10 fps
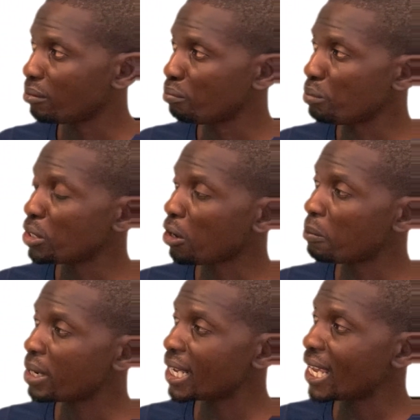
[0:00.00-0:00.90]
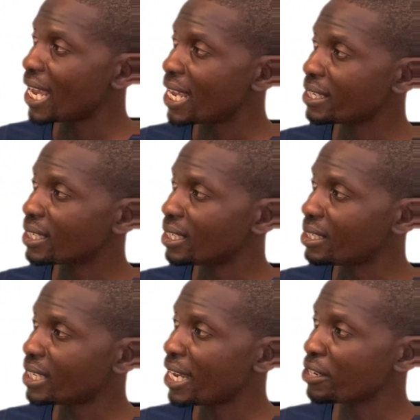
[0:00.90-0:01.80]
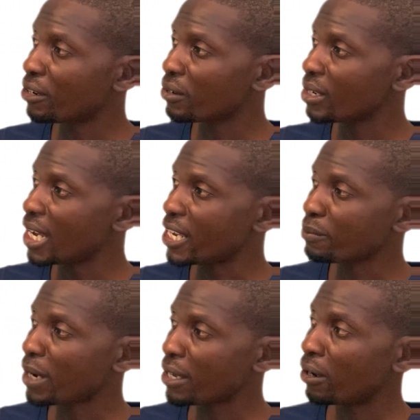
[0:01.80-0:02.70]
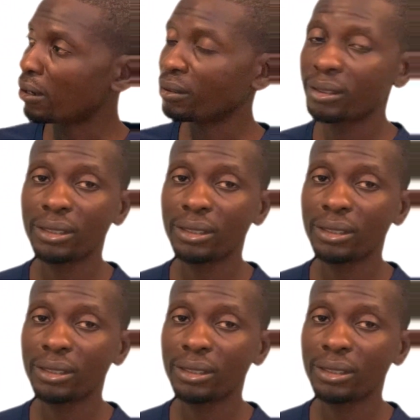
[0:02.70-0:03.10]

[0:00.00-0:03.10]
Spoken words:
Mi nombre es señor español.